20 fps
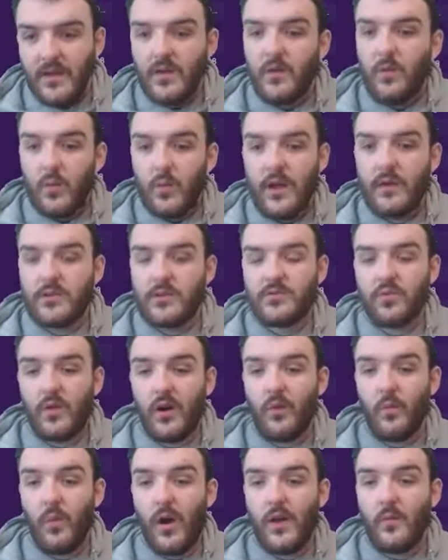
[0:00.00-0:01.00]
we was
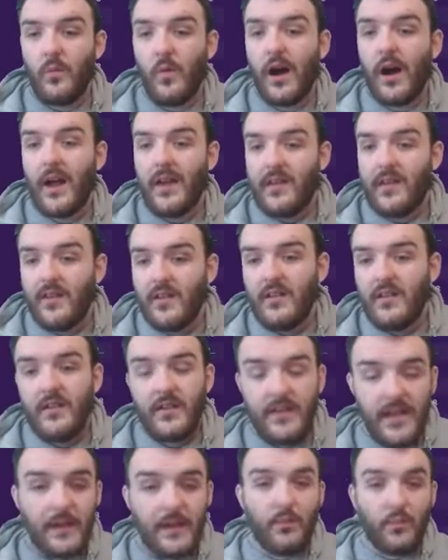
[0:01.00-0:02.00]
what, 1-1?
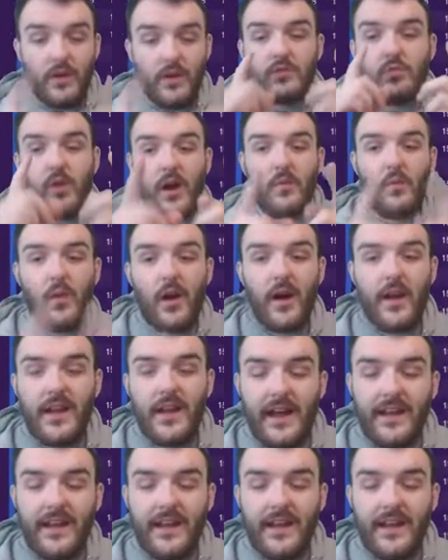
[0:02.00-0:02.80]
Yep, we was 1-1,